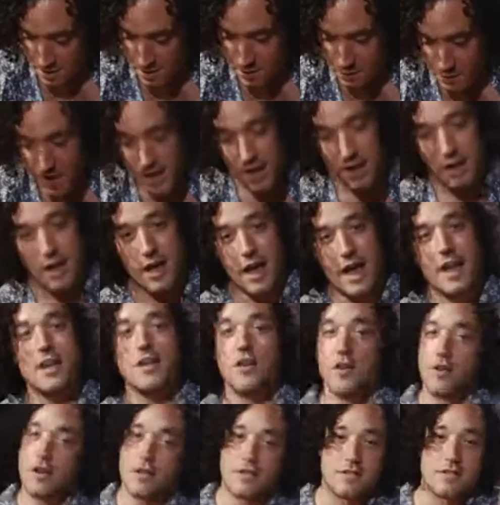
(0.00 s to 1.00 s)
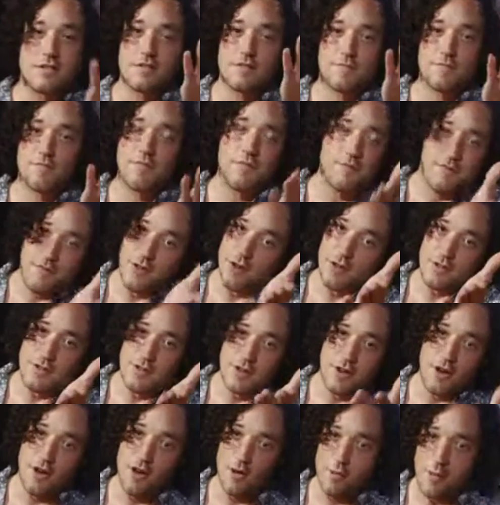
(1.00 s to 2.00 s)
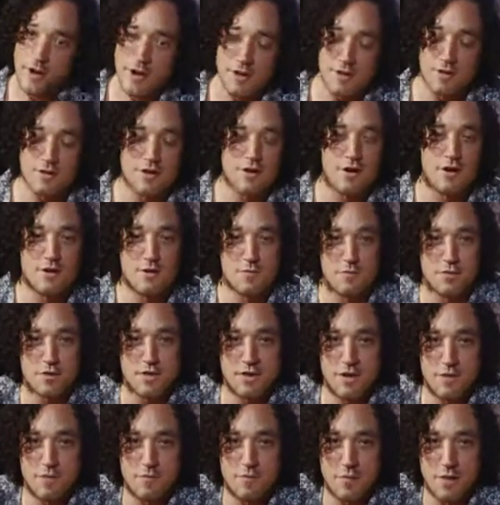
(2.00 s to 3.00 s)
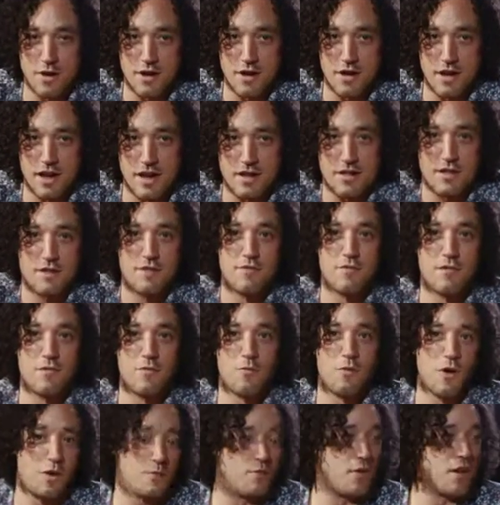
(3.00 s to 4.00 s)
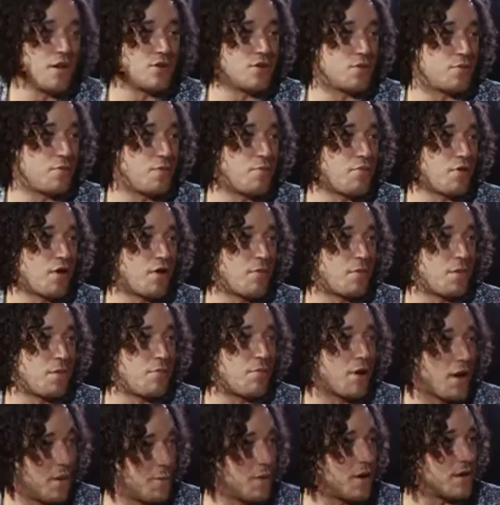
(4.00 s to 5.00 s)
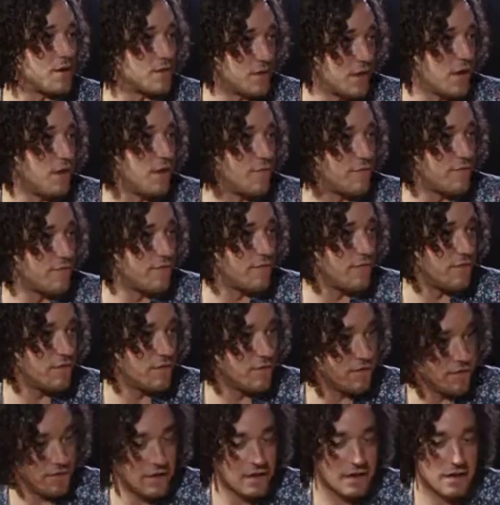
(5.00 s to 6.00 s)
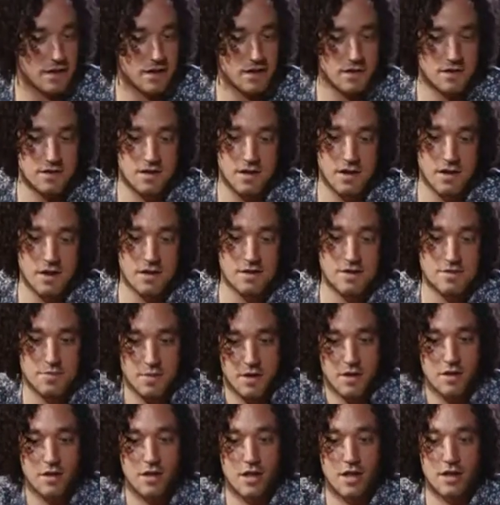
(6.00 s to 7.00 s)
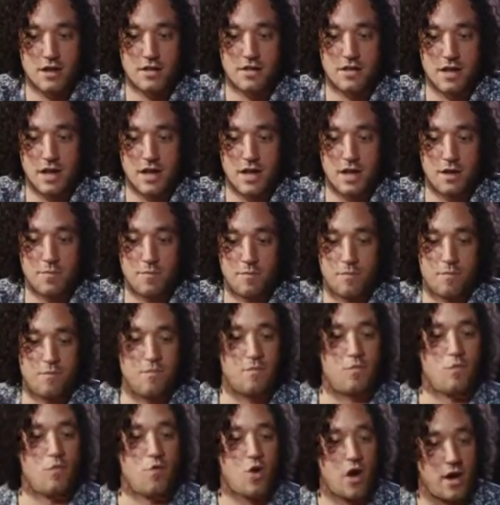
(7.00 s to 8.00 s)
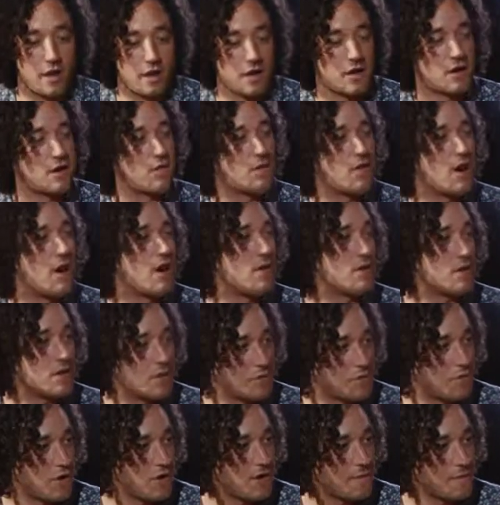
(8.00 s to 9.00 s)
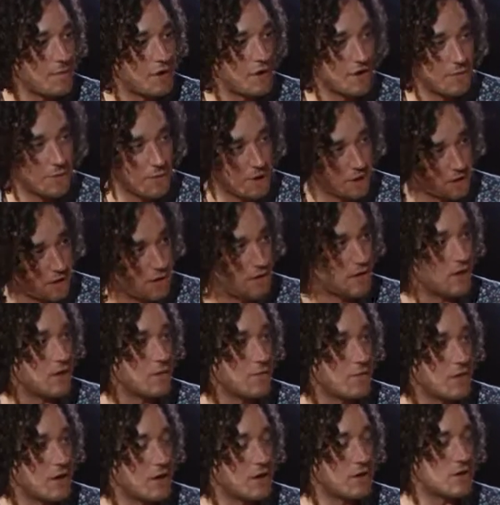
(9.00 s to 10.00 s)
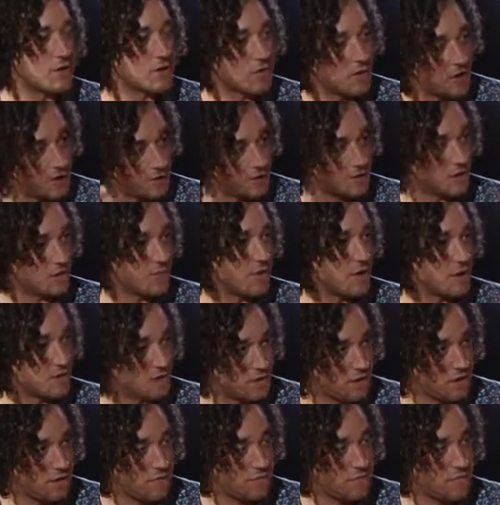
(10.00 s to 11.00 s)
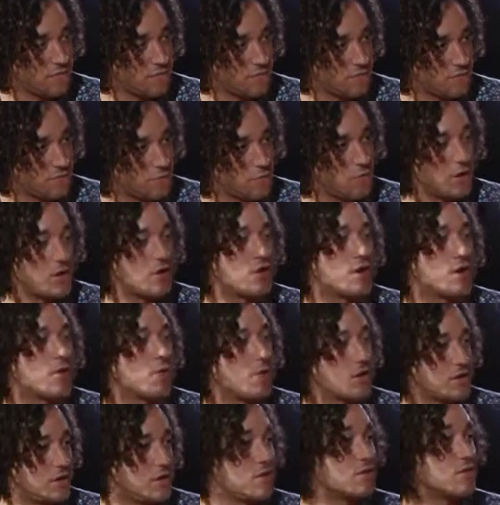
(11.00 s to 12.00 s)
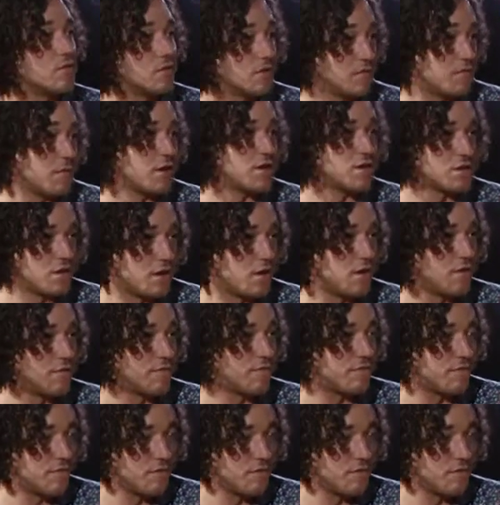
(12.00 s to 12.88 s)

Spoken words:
Well, I know it's, folks at home, I know it's hard to believe, but I live in a one-bedroom apartment by myself, and I spend a lot of time walking around the apartment in my underwear, scratching myself, wondering what to do with myself,